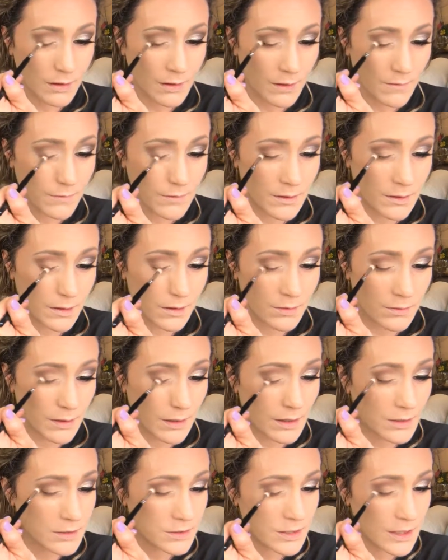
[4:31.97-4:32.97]
Love the
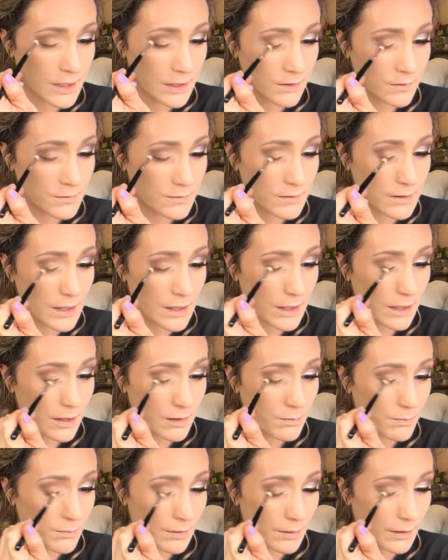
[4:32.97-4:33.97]
Lorac shadows.
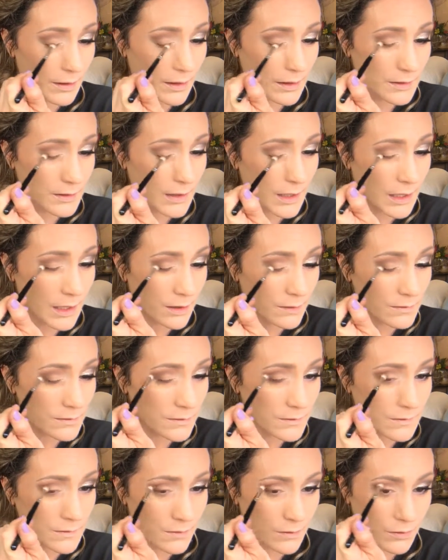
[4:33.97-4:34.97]
They blend out
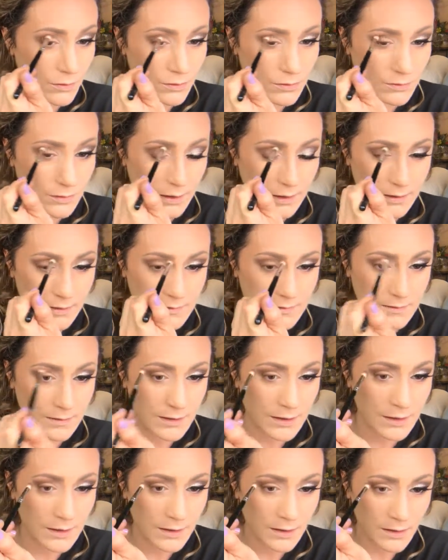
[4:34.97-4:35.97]
so
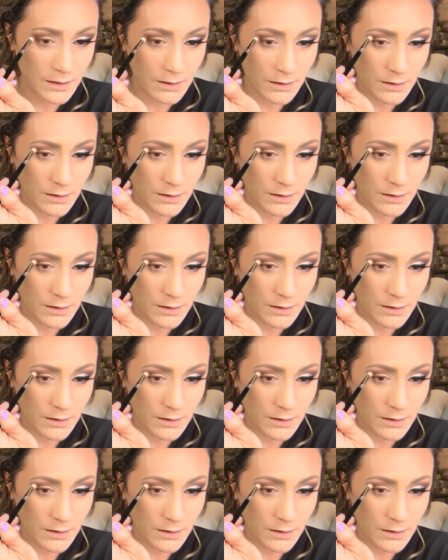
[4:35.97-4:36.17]
nicely.